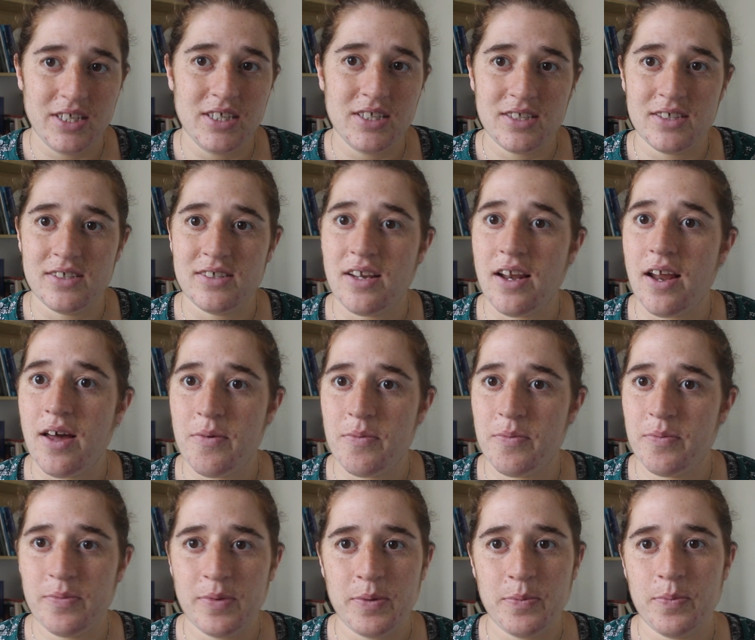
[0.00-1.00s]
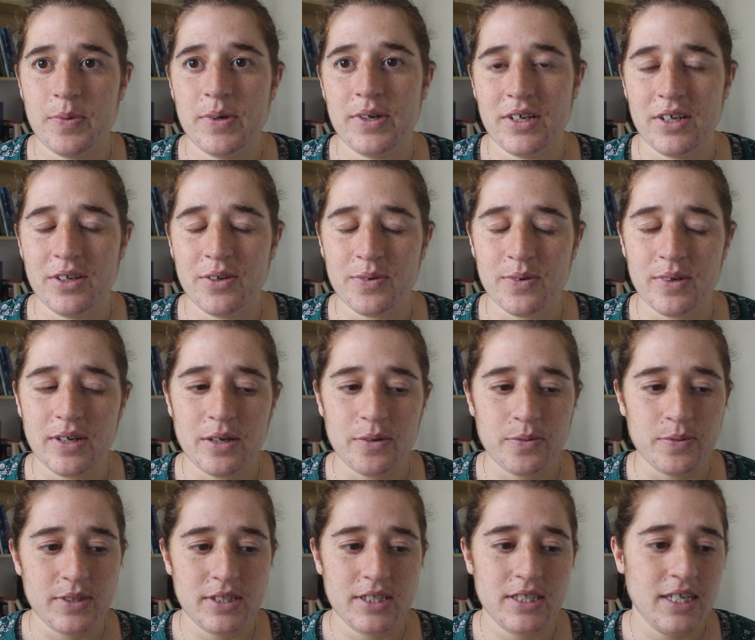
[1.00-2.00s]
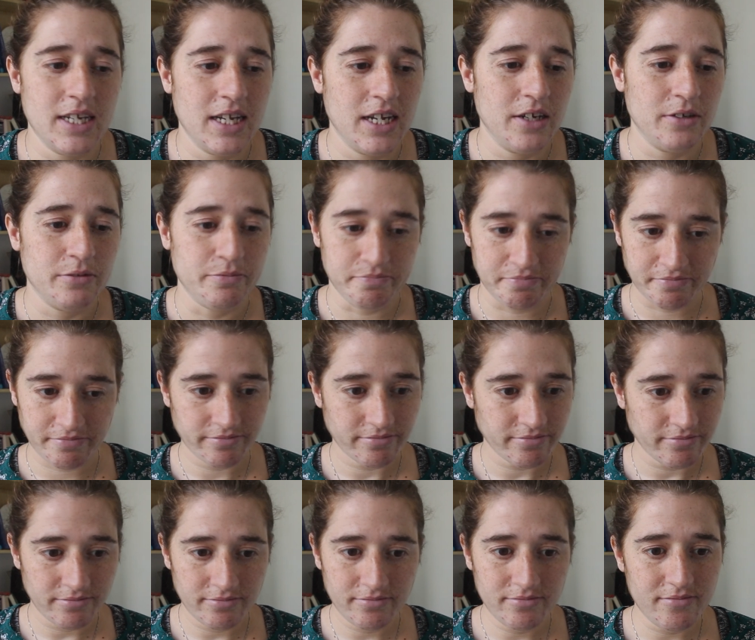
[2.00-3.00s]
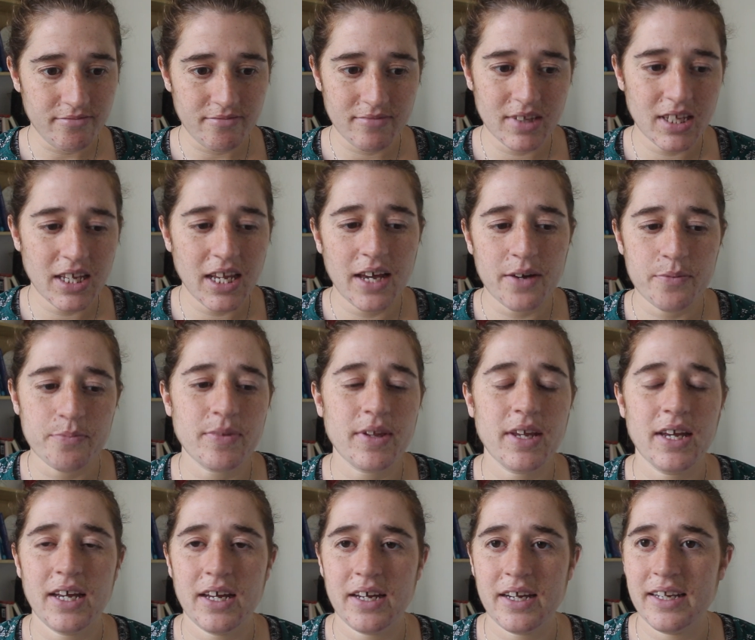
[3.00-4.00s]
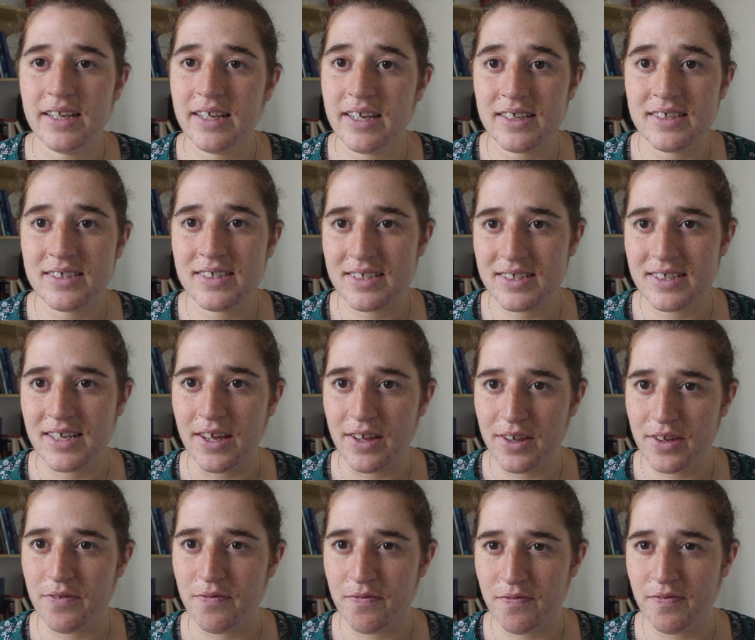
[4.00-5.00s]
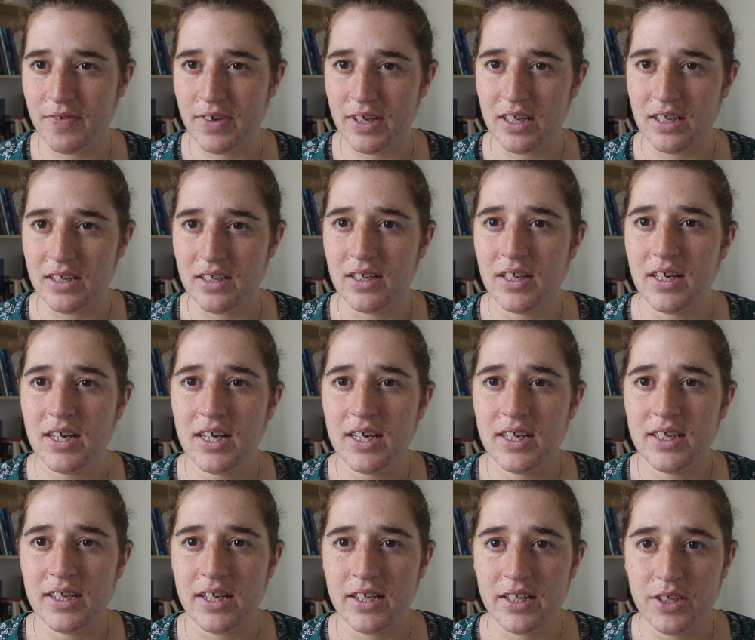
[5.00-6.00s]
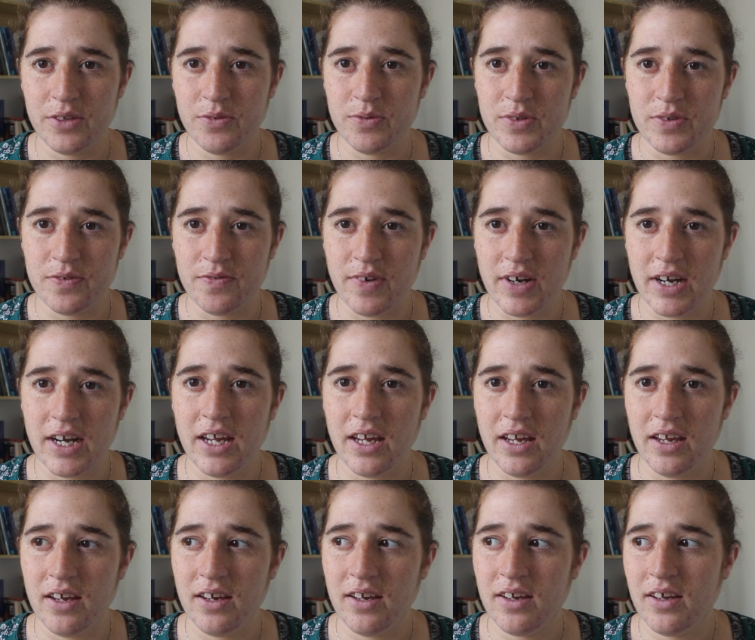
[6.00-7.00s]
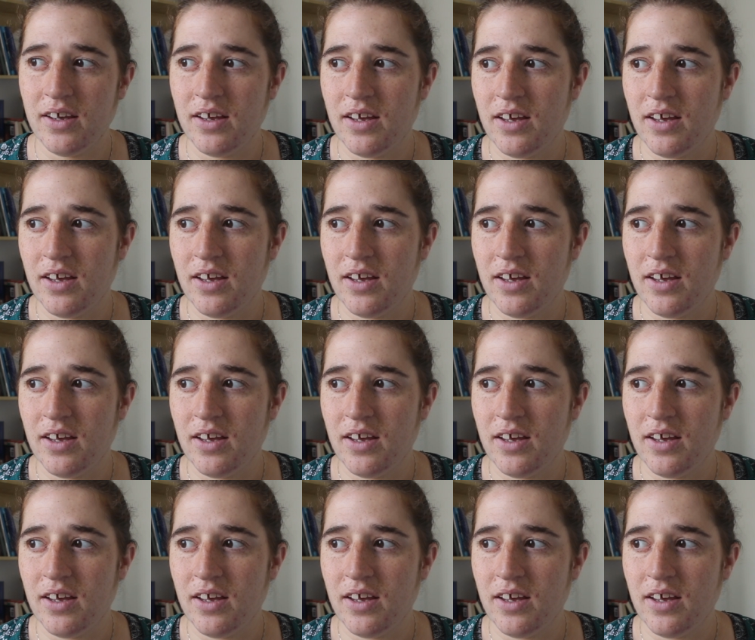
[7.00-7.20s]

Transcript: this slum in particular, which, yeah, in that sense, I didn't feel that it was very